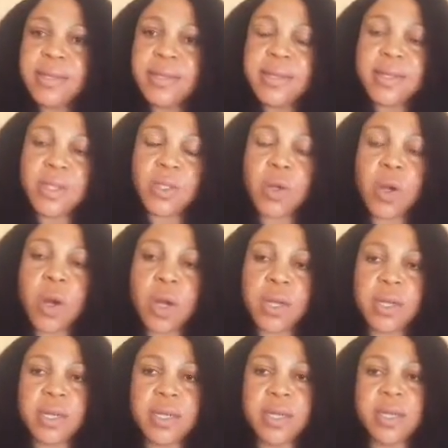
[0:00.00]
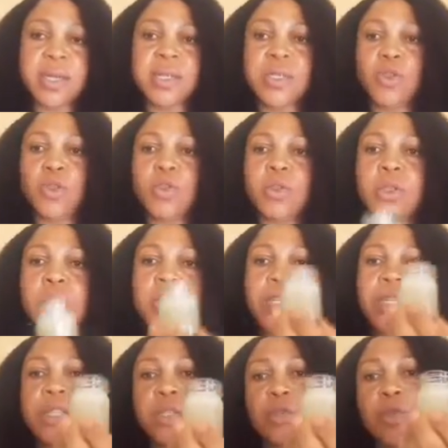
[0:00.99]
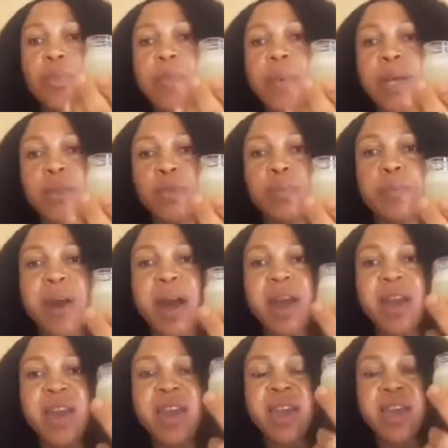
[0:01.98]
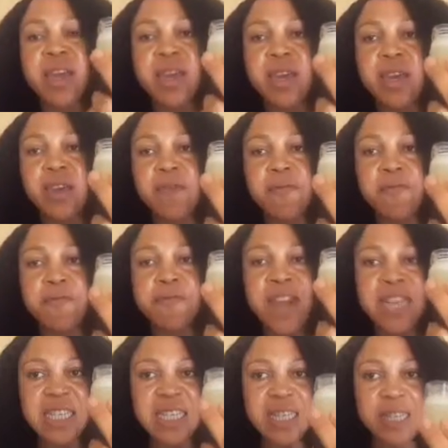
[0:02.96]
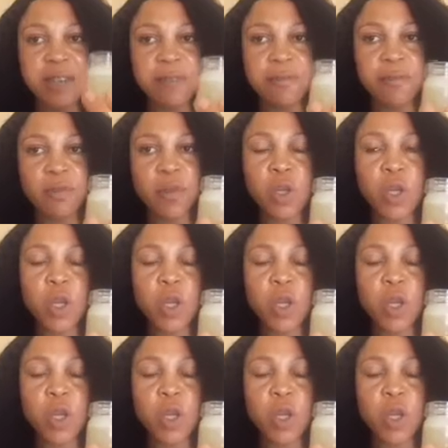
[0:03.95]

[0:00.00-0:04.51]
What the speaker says: this oil is super, super effective.